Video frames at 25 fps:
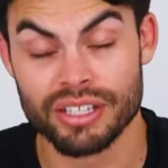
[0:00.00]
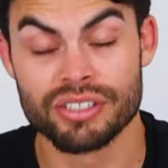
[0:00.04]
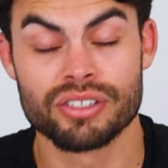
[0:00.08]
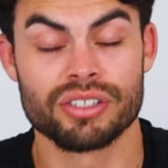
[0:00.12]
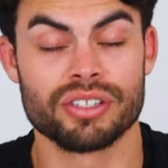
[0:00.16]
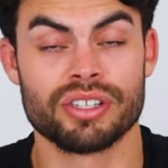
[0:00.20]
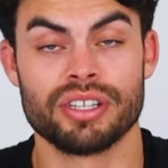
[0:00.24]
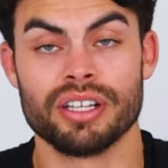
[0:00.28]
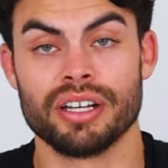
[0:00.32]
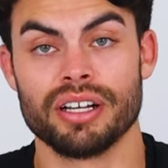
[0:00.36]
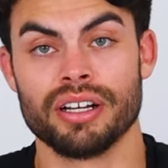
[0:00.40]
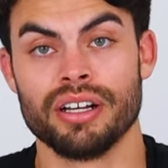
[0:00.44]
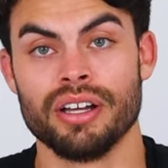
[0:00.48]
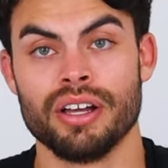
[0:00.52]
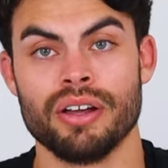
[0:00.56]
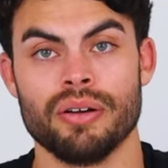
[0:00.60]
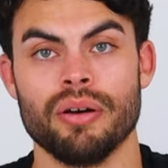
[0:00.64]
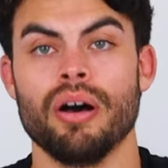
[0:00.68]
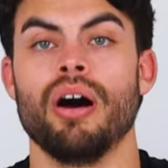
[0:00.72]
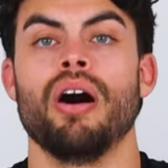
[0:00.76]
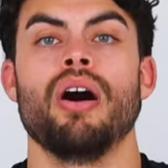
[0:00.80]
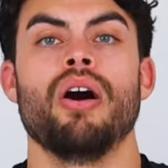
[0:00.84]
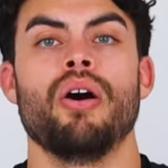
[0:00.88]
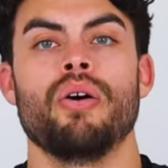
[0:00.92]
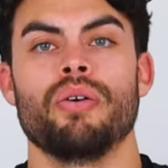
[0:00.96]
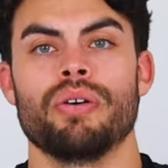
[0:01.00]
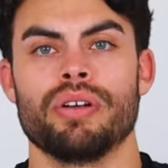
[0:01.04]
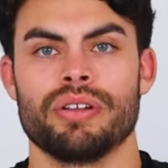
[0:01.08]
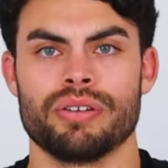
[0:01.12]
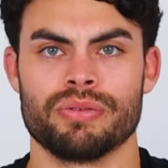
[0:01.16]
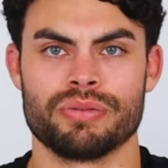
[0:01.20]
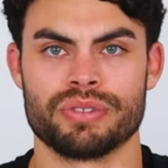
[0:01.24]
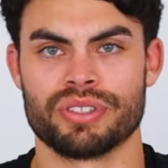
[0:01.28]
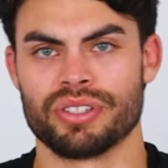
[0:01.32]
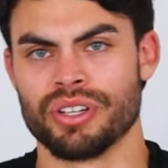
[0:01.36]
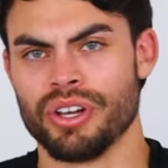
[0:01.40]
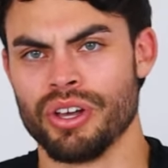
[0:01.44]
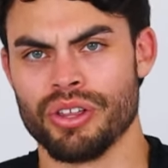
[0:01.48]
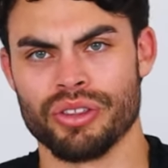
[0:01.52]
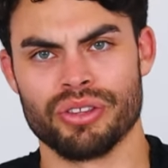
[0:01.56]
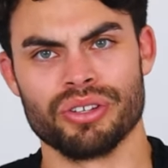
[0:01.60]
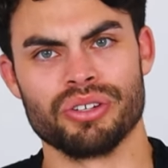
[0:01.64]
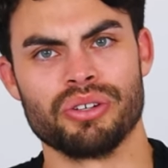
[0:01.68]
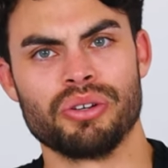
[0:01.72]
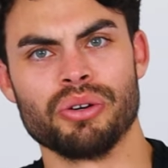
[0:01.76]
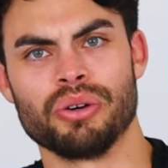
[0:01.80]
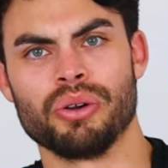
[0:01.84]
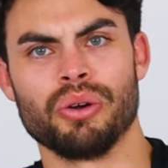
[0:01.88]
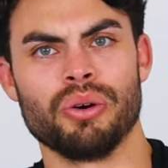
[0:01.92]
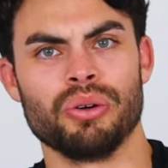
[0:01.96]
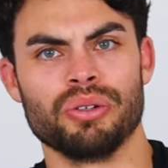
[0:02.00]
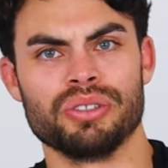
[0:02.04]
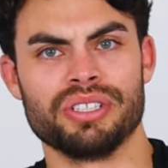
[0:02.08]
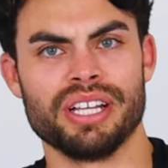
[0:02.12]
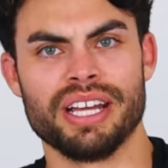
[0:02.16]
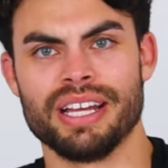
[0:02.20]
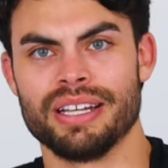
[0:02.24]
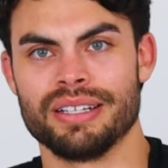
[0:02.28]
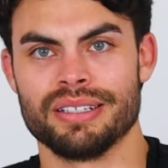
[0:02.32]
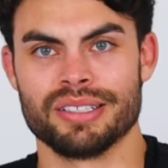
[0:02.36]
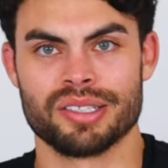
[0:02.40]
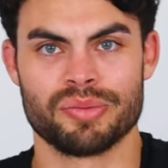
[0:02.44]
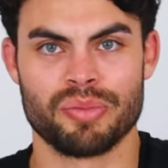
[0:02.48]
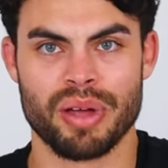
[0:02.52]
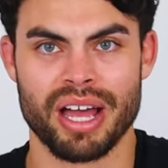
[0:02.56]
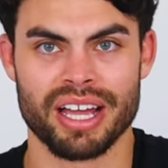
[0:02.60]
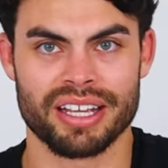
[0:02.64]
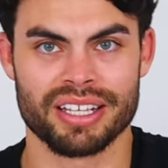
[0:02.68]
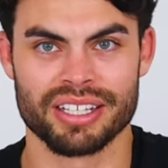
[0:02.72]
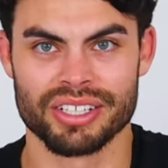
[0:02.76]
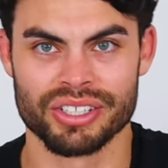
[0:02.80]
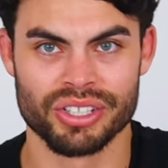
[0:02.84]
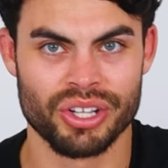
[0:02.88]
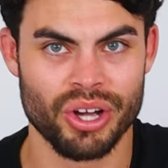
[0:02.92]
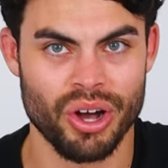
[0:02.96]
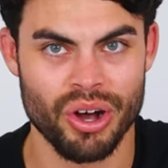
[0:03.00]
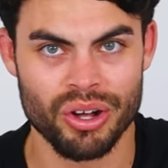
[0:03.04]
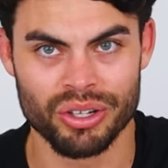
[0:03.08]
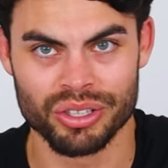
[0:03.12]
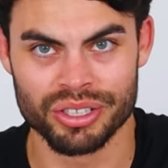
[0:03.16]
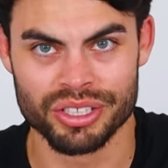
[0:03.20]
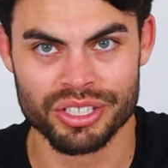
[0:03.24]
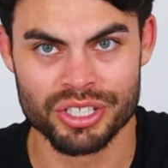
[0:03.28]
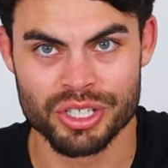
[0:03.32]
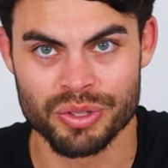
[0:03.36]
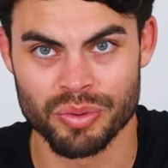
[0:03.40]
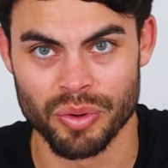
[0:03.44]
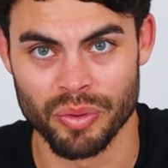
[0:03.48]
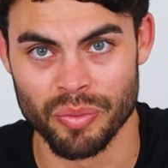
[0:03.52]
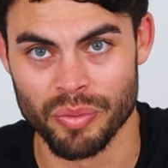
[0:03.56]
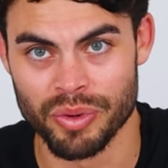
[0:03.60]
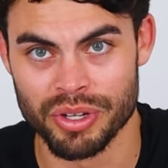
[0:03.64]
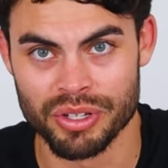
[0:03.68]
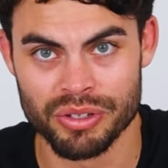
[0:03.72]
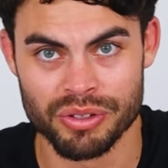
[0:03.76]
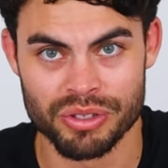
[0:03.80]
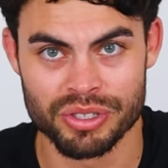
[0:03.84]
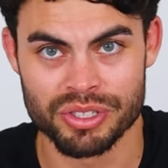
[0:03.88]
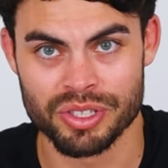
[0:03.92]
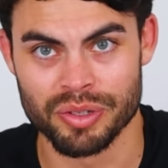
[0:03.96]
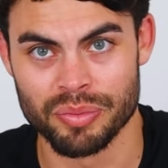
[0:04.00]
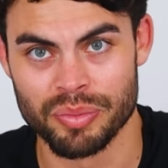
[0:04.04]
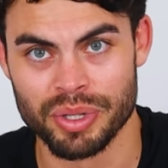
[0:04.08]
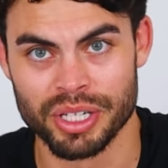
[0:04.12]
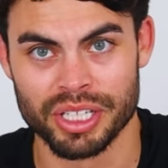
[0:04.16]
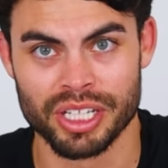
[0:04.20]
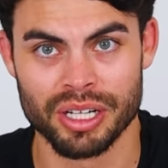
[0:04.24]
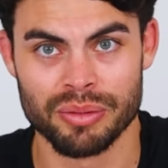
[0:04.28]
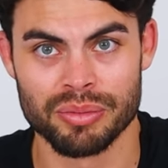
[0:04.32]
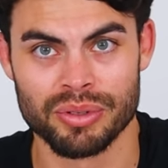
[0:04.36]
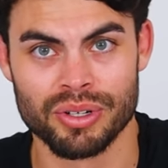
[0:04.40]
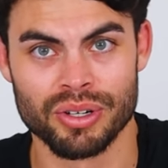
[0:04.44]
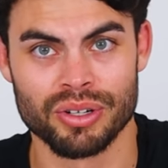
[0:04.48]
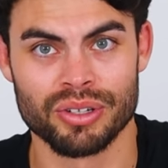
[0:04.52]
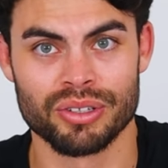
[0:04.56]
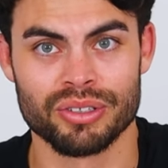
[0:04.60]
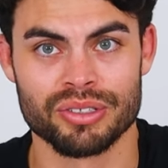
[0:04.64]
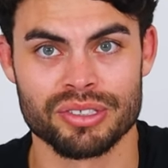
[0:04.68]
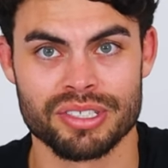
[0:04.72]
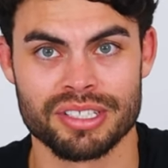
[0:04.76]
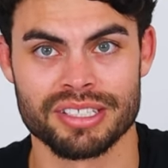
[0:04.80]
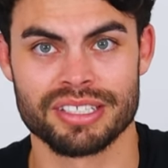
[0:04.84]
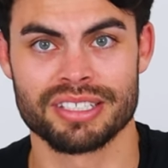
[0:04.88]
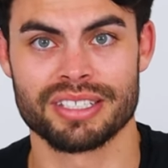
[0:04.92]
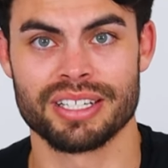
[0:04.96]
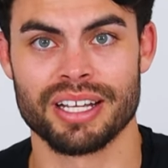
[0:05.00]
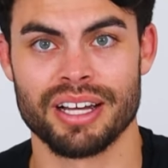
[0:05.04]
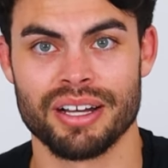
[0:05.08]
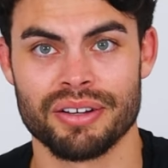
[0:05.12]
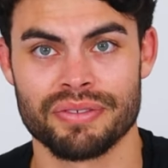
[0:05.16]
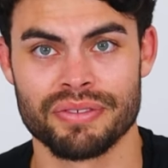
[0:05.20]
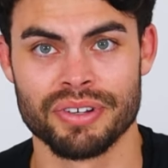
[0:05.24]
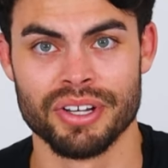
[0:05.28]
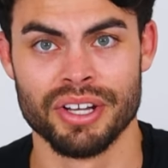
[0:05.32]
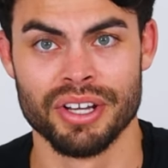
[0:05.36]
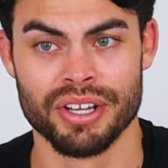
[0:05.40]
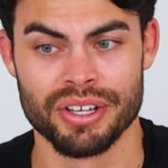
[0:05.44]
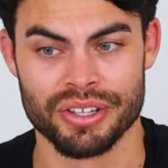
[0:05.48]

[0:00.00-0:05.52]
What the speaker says: These are the, oh, it was the good old days back in college when we used to pick up girls and stuff.